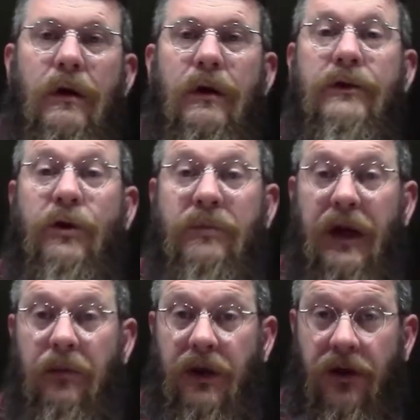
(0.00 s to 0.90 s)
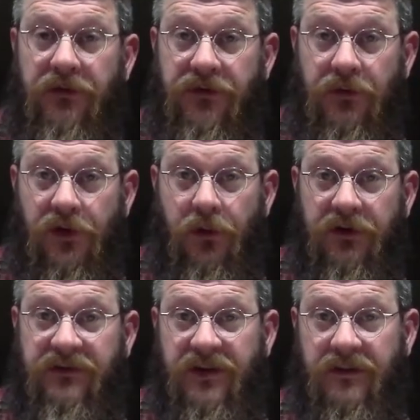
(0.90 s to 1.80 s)
You're probably also
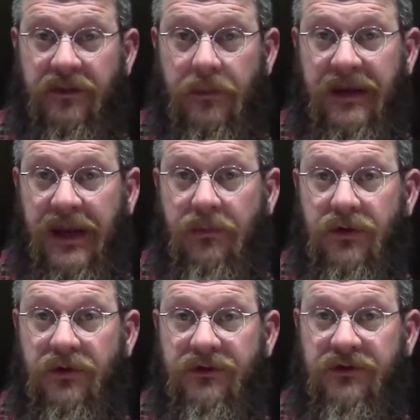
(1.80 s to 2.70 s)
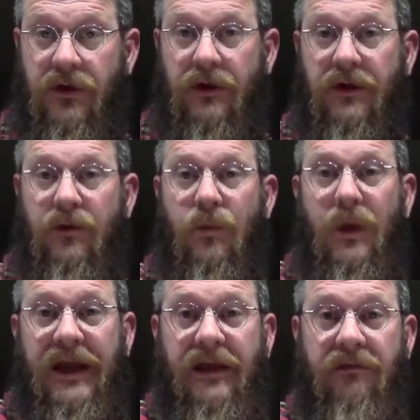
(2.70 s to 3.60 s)
noticing that the paper is starting to
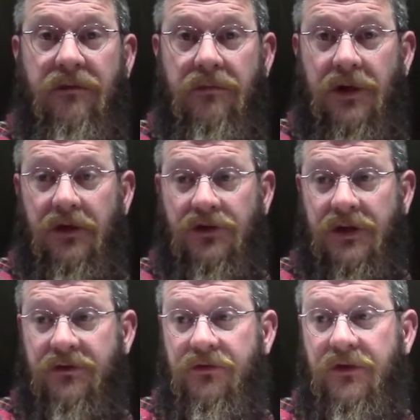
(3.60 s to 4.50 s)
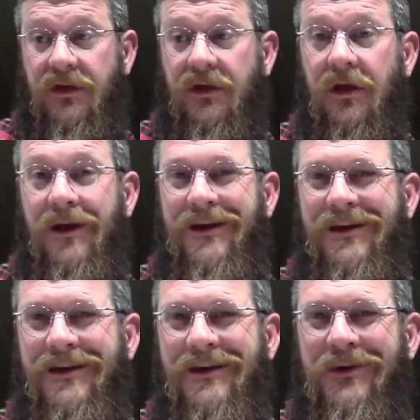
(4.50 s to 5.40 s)
wave. Apologize for the
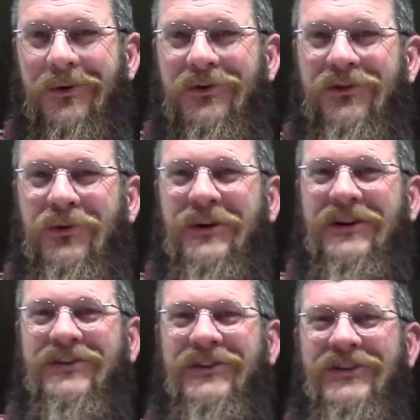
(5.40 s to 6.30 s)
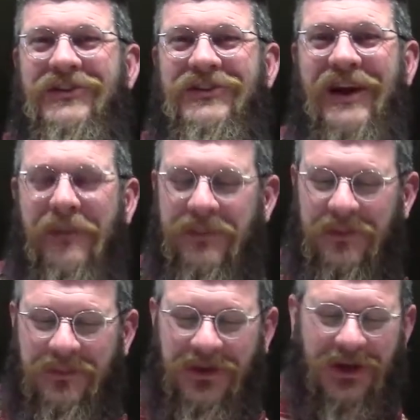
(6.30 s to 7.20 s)
gratuitous Zepp
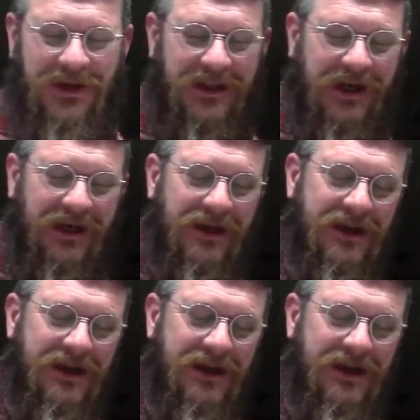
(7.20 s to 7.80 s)
plug there.